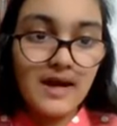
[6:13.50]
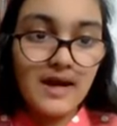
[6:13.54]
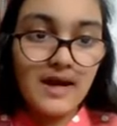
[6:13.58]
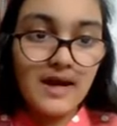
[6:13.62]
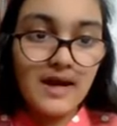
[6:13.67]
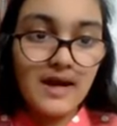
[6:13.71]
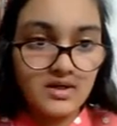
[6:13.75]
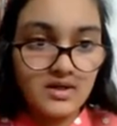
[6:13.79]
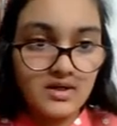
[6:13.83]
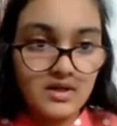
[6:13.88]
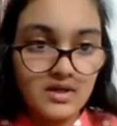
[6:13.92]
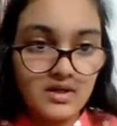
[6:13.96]
and
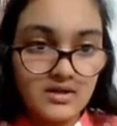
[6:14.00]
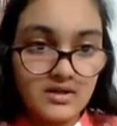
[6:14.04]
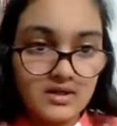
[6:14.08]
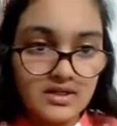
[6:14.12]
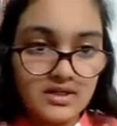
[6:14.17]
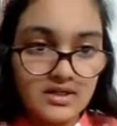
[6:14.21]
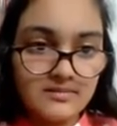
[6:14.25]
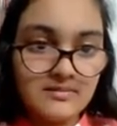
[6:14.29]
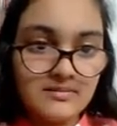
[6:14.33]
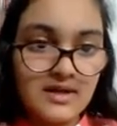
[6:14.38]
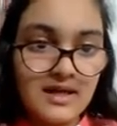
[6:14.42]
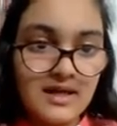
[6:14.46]
bottom,
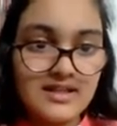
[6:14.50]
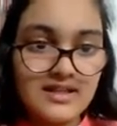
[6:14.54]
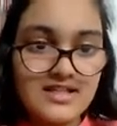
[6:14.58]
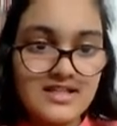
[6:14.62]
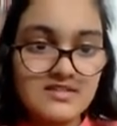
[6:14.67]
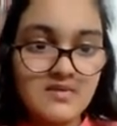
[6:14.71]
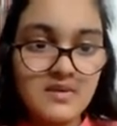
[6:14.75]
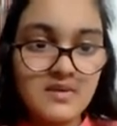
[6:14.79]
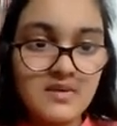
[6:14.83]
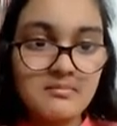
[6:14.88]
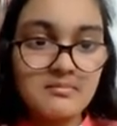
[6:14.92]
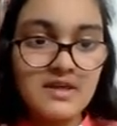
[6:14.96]
and
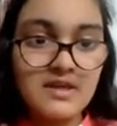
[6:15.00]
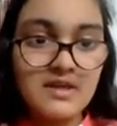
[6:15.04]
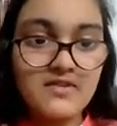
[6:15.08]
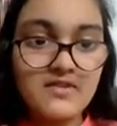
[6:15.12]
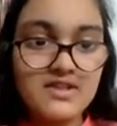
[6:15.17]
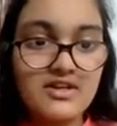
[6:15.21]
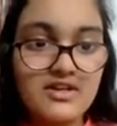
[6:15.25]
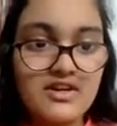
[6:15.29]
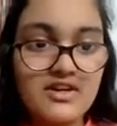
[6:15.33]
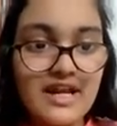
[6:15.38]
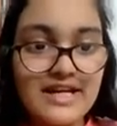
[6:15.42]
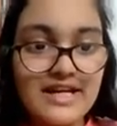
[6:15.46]
this will be
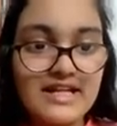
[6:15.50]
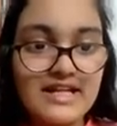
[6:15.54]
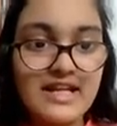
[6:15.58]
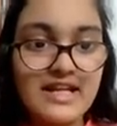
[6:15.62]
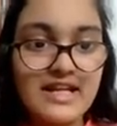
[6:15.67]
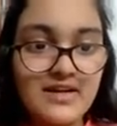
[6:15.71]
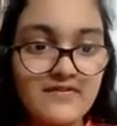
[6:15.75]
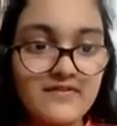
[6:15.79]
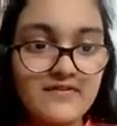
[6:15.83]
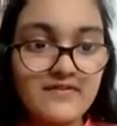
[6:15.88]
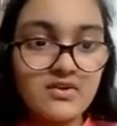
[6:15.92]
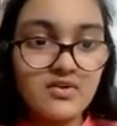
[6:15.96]
for the right
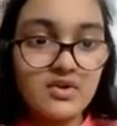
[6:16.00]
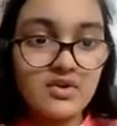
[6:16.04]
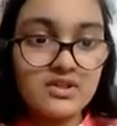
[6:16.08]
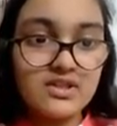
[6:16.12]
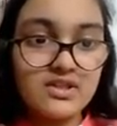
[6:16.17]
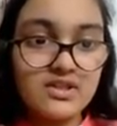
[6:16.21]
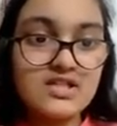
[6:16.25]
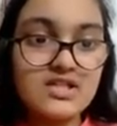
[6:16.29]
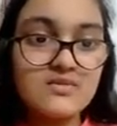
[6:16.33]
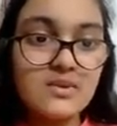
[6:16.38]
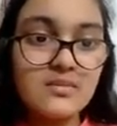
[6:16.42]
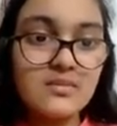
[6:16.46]
and left, or
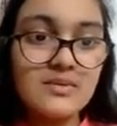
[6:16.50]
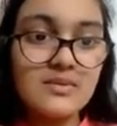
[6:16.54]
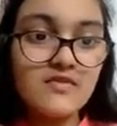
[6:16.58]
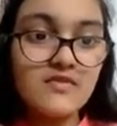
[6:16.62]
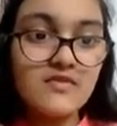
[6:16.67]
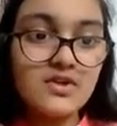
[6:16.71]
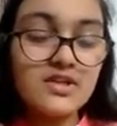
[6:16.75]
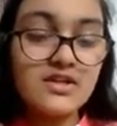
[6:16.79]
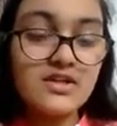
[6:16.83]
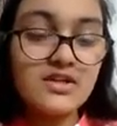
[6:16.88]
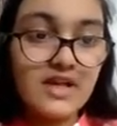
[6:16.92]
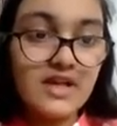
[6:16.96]
this will be
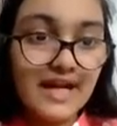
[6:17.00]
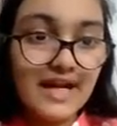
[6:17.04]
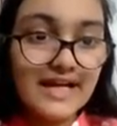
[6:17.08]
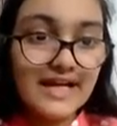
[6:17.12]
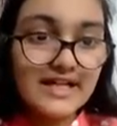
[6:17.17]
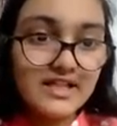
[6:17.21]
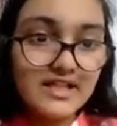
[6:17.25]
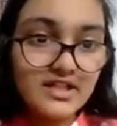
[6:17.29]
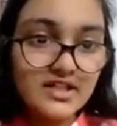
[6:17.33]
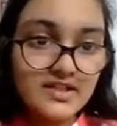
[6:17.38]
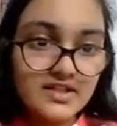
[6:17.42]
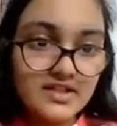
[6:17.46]
for the
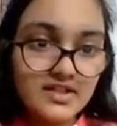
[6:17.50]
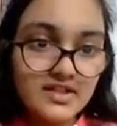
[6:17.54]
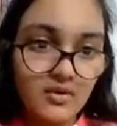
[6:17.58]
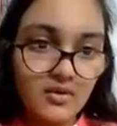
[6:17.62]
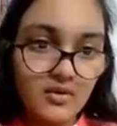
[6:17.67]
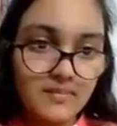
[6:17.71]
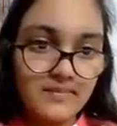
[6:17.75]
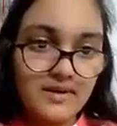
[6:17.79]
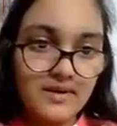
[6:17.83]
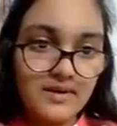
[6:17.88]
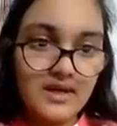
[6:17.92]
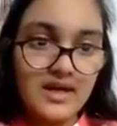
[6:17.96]
right,
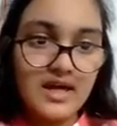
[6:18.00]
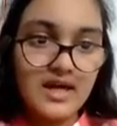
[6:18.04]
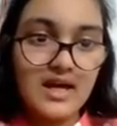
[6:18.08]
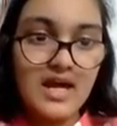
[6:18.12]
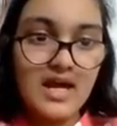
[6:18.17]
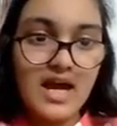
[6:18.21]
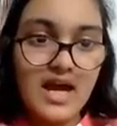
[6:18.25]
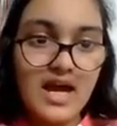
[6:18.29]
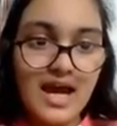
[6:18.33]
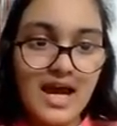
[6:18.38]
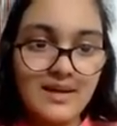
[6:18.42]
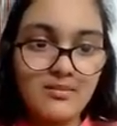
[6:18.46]
top,
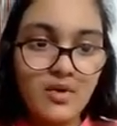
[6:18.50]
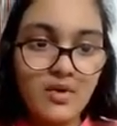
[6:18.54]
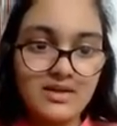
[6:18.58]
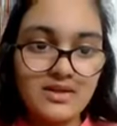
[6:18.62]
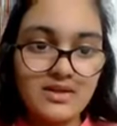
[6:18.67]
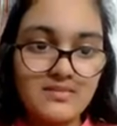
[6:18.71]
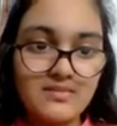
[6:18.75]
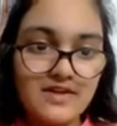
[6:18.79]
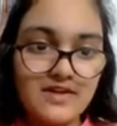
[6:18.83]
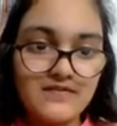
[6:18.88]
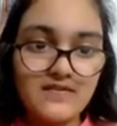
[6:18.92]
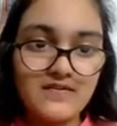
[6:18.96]
and
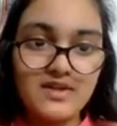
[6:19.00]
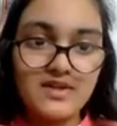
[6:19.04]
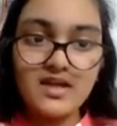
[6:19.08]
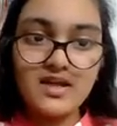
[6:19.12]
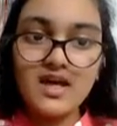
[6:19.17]
bottom left.